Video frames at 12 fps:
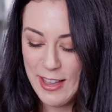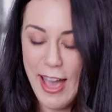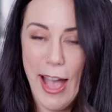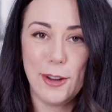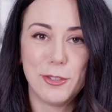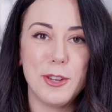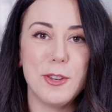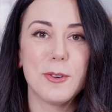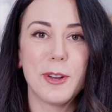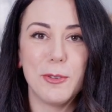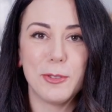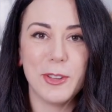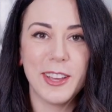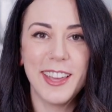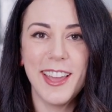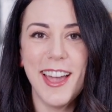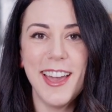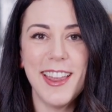actually knew what I was
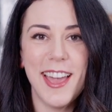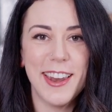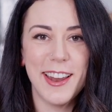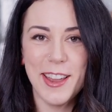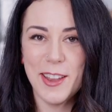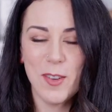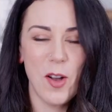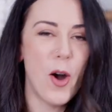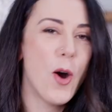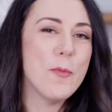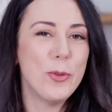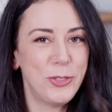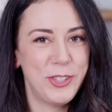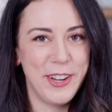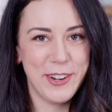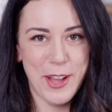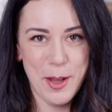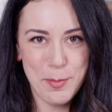looking at, and I almost
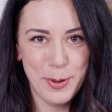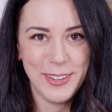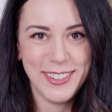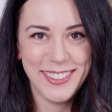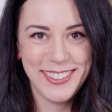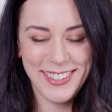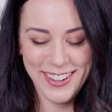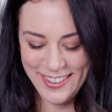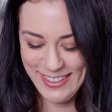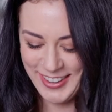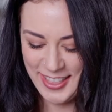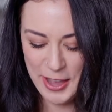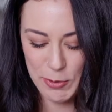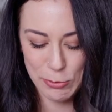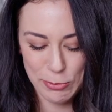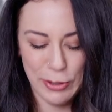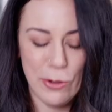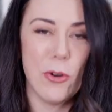teared up. So it was
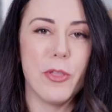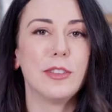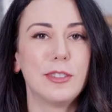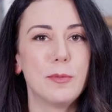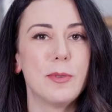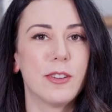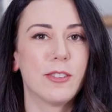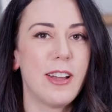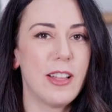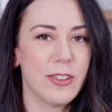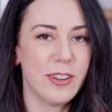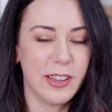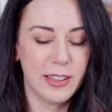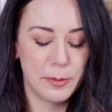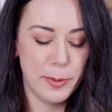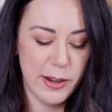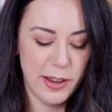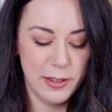really cool. This has been a great learning
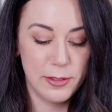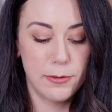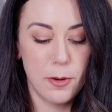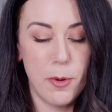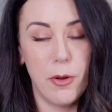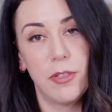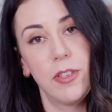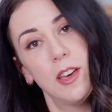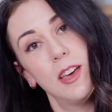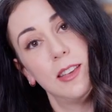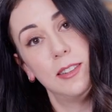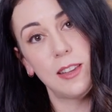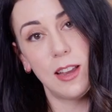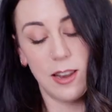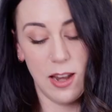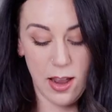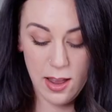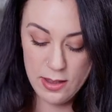experience for both Zane
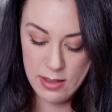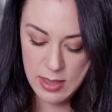and I.